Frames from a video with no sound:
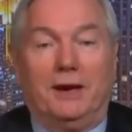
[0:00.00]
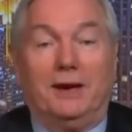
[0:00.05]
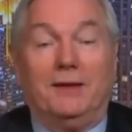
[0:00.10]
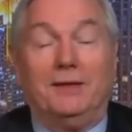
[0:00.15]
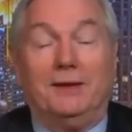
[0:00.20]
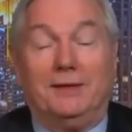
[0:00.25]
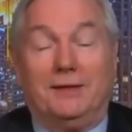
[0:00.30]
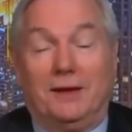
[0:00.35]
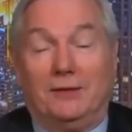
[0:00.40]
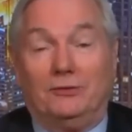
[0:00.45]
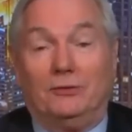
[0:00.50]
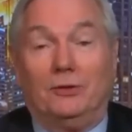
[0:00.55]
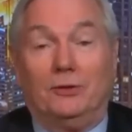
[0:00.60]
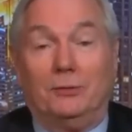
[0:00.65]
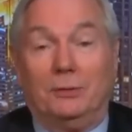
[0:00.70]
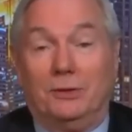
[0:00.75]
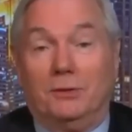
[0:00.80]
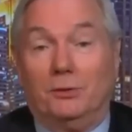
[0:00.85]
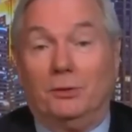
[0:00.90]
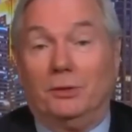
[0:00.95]
And I think that's going
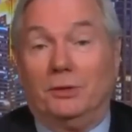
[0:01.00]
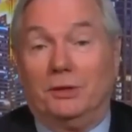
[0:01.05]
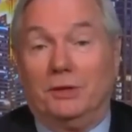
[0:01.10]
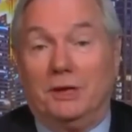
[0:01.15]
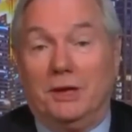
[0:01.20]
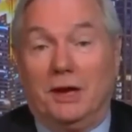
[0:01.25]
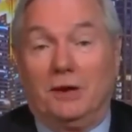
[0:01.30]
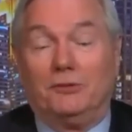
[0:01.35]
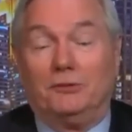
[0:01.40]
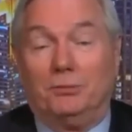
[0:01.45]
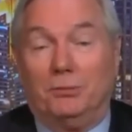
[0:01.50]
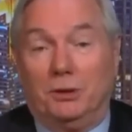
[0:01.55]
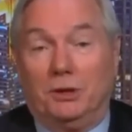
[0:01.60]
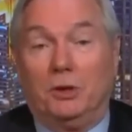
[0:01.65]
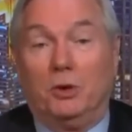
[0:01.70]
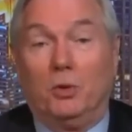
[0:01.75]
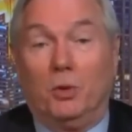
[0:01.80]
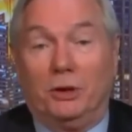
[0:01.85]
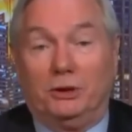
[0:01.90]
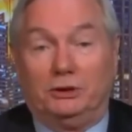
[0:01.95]
to be the really next
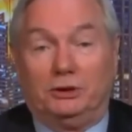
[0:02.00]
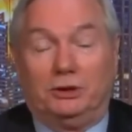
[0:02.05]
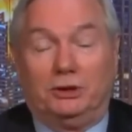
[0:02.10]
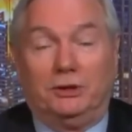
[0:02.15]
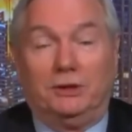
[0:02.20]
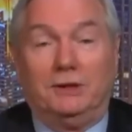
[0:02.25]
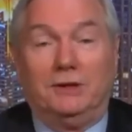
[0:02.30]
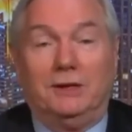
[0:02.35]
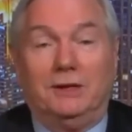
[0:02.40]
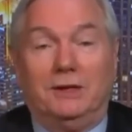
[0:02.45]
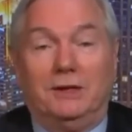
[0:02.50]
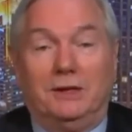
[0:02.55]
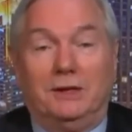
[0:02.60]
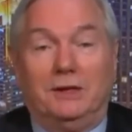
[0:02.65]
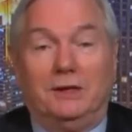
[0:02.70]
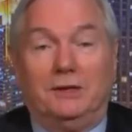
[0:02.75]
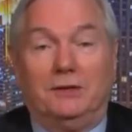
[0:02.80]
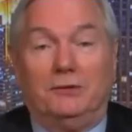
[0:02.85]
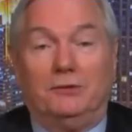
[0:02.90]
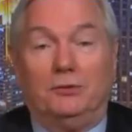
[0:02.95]
big question
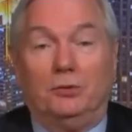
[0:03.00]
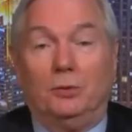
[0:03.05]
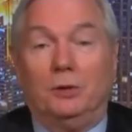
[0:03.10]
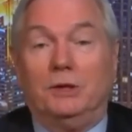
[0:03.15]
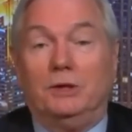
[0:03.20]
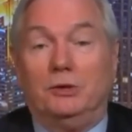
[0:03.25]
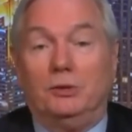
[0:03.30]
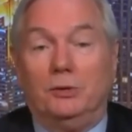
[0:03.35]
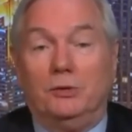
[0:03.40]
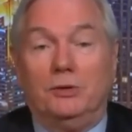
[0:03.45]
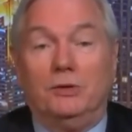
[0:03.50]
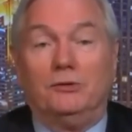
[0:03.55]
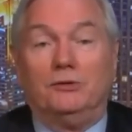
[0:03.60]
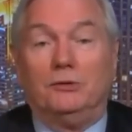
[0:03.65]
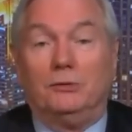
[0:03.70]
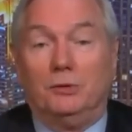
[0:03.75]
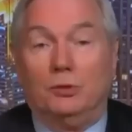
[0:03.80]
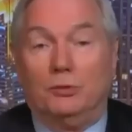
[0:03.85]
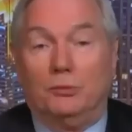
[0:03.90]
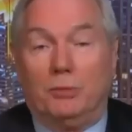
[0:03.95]
is, do we do
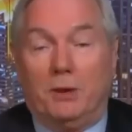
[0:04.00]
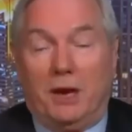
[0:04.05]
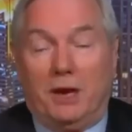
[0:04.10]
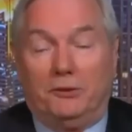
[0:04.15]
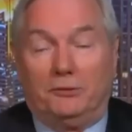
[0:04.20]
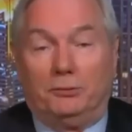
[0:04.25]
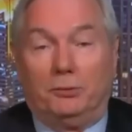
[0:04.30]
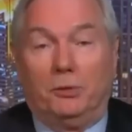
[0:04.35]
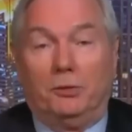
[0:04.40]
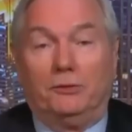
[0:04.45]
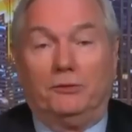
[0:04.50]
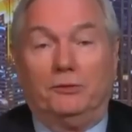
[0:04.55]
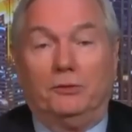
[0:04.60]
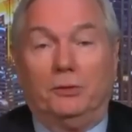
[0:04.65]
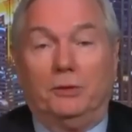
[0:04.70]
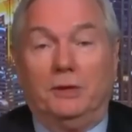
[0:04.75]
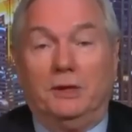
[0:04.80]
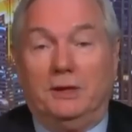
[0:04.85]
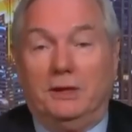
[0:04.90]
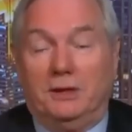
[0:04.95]
these immune passports?
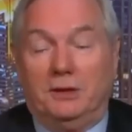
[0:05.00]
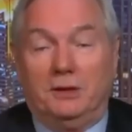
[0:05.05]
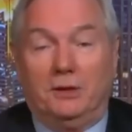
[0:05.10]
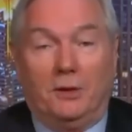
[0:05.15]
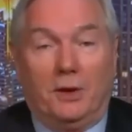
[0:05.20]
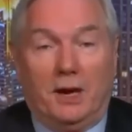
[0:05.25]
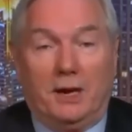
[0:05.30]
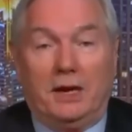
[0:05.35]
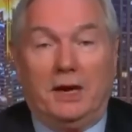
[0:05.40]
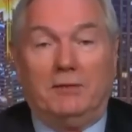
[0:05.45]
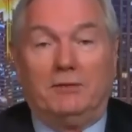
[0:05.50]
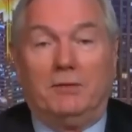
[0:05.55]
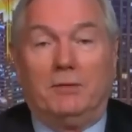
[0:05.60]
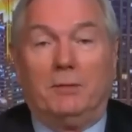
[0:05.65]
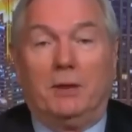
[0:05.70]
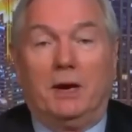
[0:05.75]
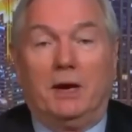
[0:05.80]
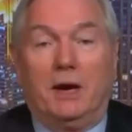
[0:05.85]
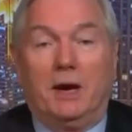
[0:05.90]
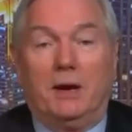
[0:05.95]
Do we, I gave
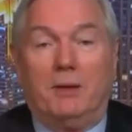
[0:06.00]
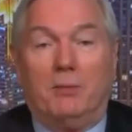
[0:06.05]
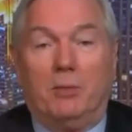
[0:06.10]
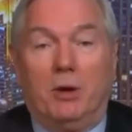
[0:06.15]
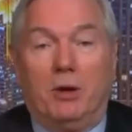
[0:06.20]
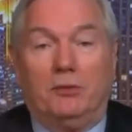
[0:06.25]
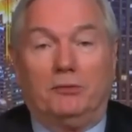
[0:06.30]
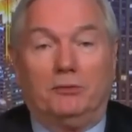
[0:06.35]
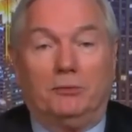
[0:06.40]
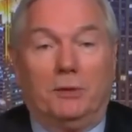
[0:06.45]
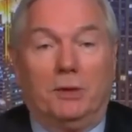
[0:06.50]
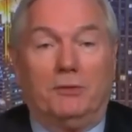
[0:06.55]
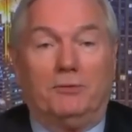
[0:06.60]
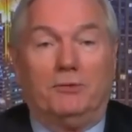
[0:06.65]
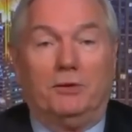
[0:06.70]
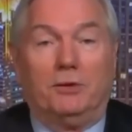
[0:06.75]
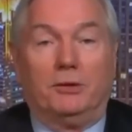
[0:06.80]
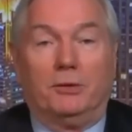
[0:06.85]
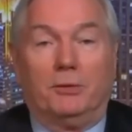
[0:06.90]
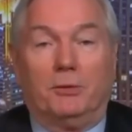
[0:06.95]
up my eyeballs and my
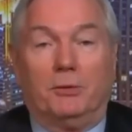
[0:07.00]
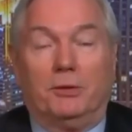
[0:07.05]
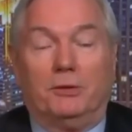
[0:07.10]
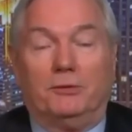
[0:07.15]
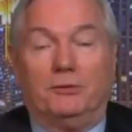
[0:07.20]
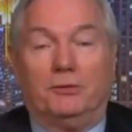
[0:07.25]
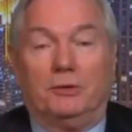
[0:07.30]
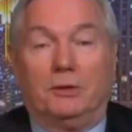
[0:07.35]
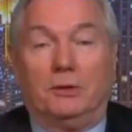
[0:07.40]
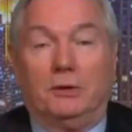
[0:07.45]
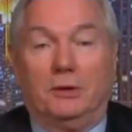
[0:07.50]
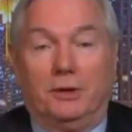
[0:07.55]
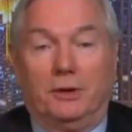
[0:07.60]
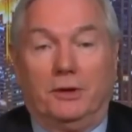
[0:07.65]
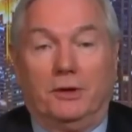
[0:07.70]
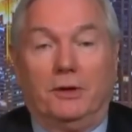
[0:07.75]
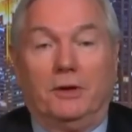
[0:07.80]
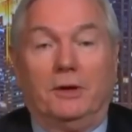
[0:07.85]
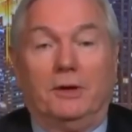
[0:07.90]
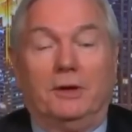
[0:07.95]
fingerprints to
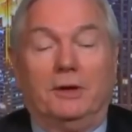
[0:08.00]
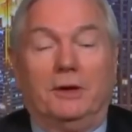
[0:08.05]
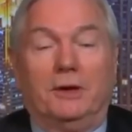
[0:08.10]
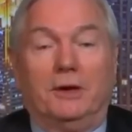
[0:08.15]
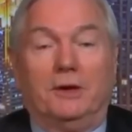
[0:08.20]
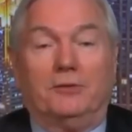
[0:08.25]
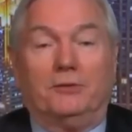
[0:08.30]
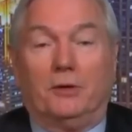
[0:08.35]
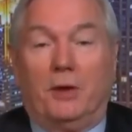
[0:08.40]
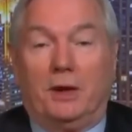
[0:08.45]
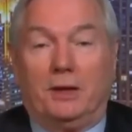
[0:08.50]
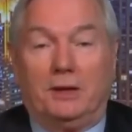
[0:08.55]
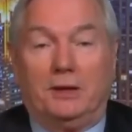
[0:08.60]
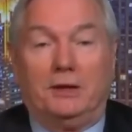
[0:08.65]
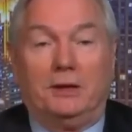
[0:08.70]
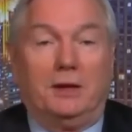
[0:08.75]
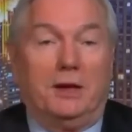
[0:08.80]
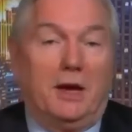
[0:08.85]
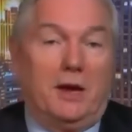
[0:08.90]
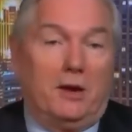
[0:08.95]
clear so I
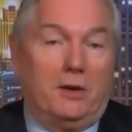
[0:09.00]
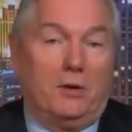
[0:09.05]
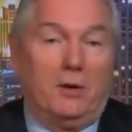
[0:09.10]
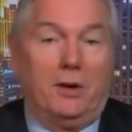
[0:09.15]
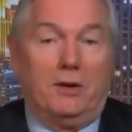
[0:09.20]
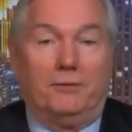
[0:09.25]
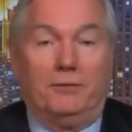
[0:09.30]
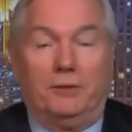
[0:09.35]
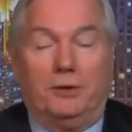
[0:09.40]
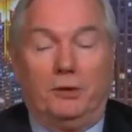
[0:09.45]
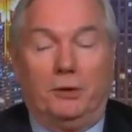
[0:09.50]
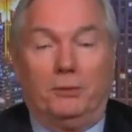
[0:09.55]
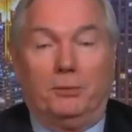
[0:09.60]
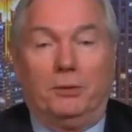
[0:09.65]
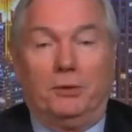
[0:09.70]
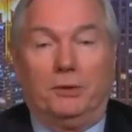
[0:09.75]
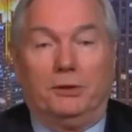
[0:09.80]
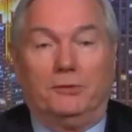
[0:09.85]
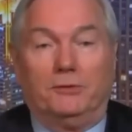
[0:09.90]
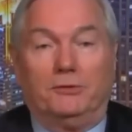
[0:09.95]
could get on and off an
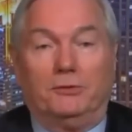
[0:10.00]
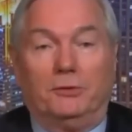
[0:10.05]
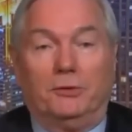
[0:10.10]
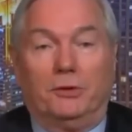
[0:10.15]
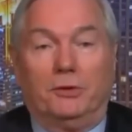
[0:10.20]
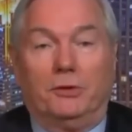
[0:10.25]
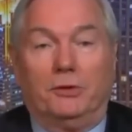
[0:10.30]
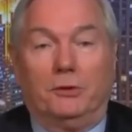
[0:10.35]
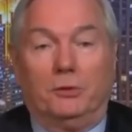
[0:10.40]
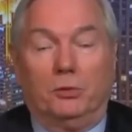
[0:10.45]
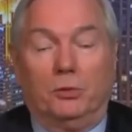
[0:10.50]
airplane sooner.